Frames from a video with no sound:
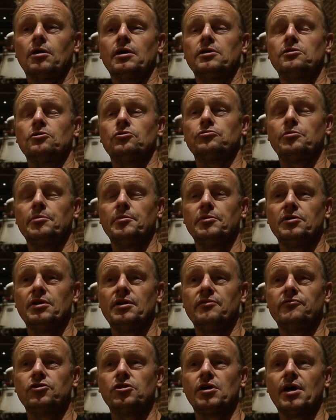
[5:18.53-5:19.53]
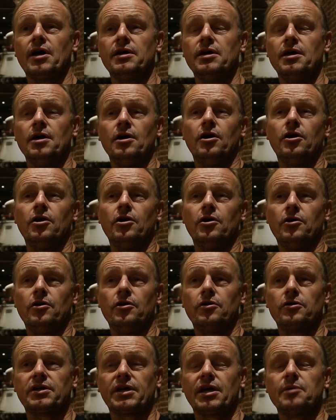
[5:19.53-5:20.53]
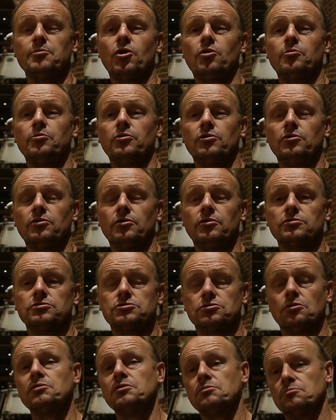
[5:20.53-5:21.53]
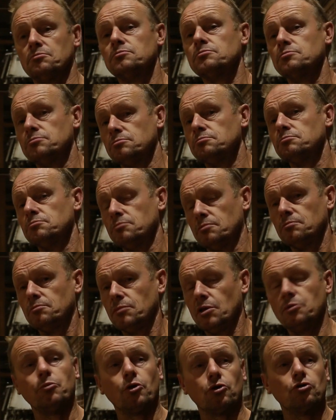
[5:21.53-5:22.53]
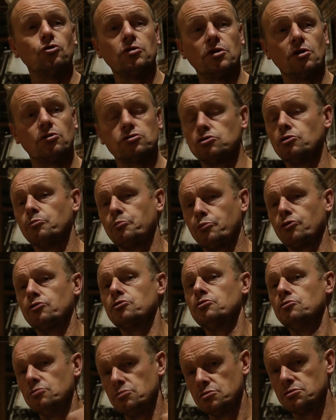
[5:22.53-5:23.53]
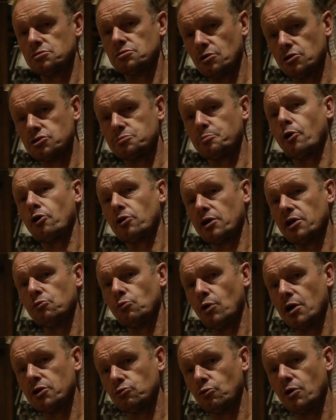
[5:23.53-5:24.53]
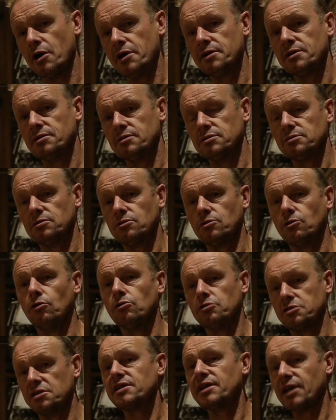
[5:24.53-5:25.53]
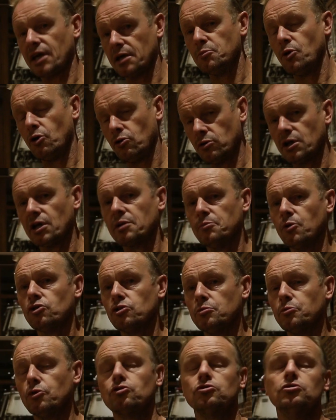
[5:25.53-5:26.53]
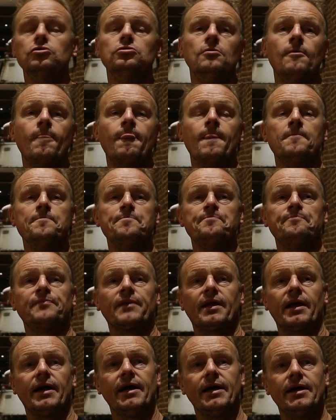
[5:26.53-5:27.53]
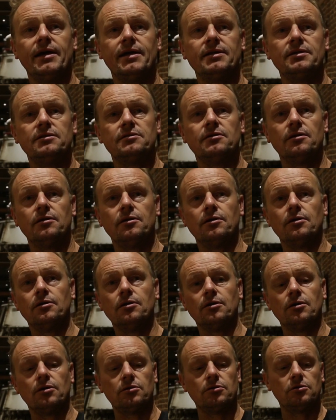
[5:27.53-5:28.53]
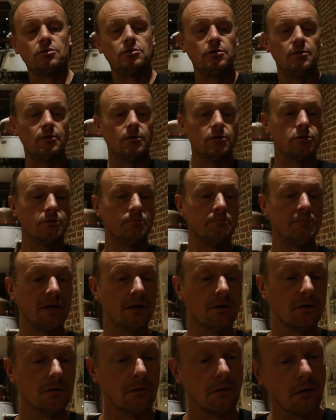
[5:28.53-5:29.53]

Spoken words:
don't remember the name of the guy. Crémant. So in Bordeaux they also produce a sparkling white wine called Crémant de Bordeaux, and the beer.